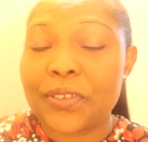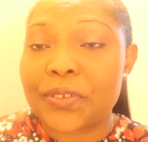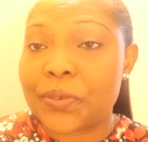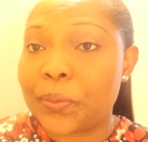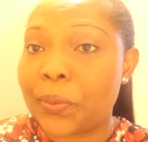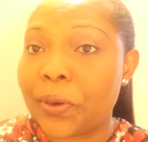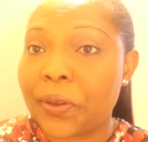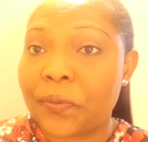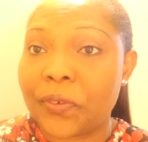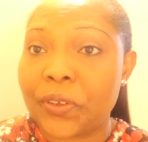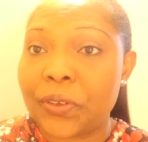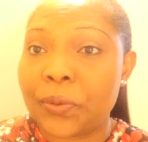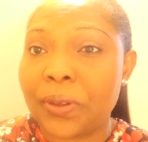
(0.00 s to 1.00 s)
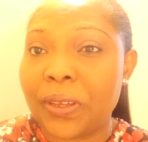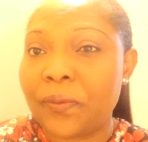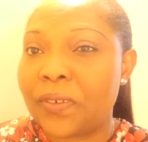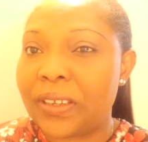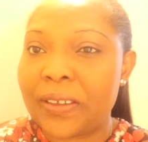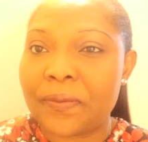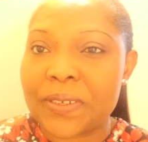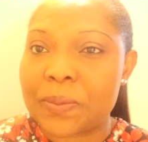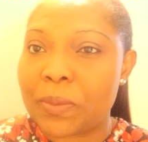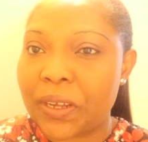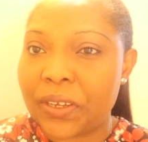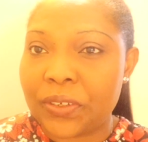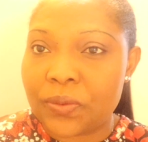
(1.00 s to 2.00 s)
to work for you, even if it's
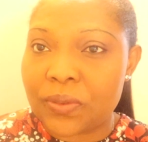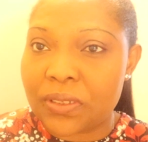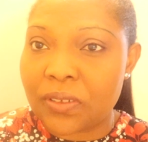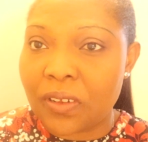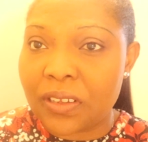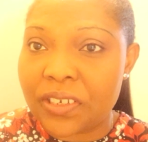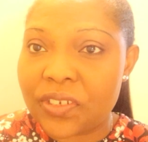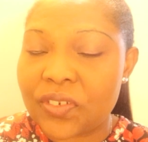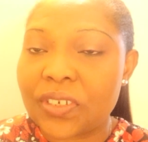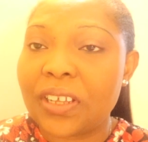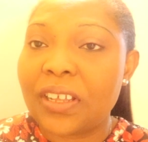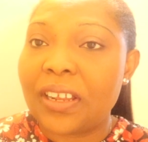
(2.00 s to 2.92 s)
minute knowledge.